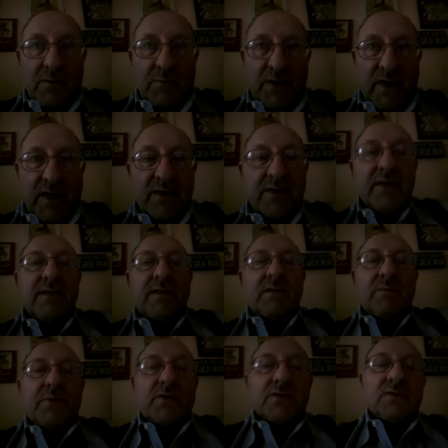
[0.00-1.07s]
But I think the
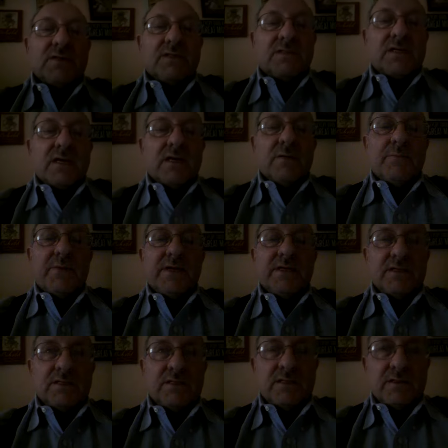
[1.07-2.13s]
person's going
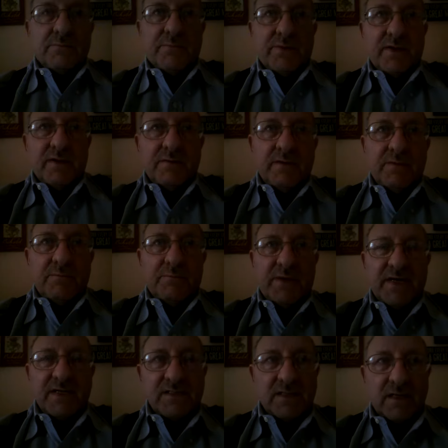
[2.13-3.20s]
to
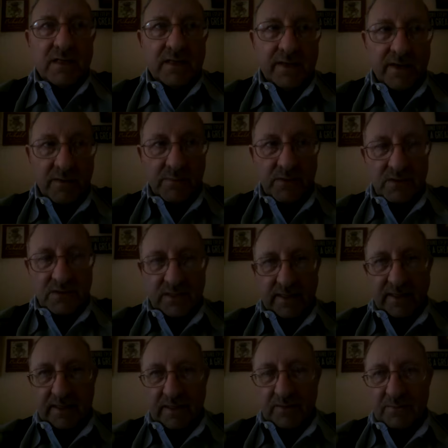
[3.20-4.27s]
basically almost
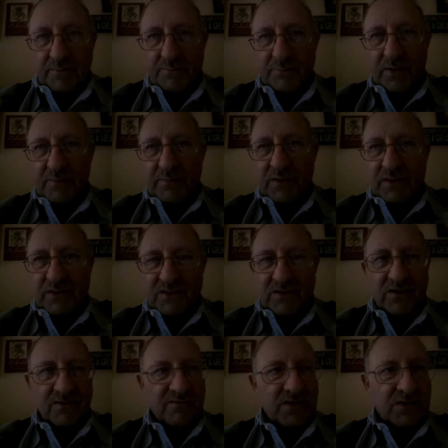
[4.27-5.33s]
like a public
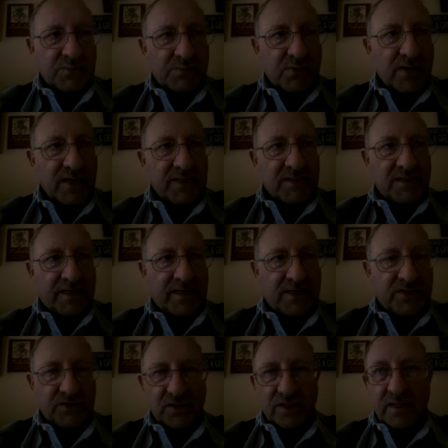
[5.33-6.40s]
service press
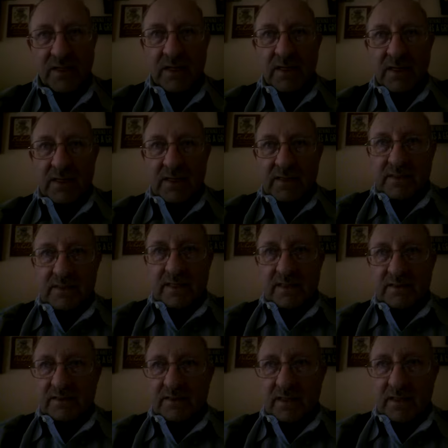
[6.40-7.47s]
agent
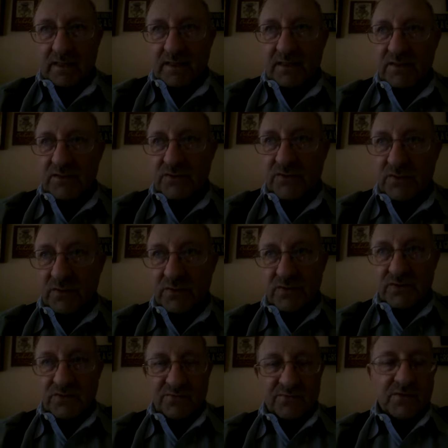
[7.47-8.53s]
that is
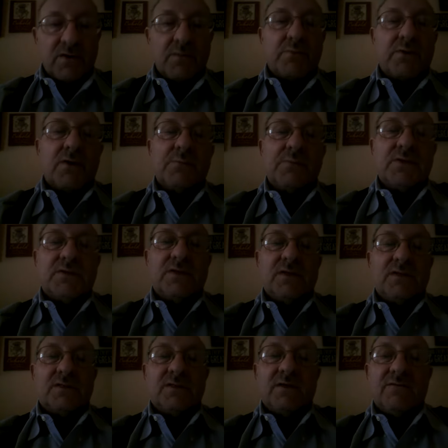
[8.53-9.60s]
used for the
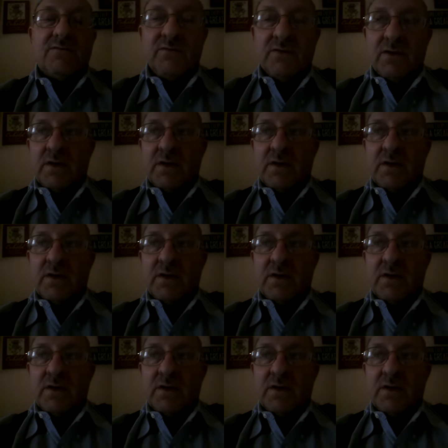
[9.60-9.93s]
purposes of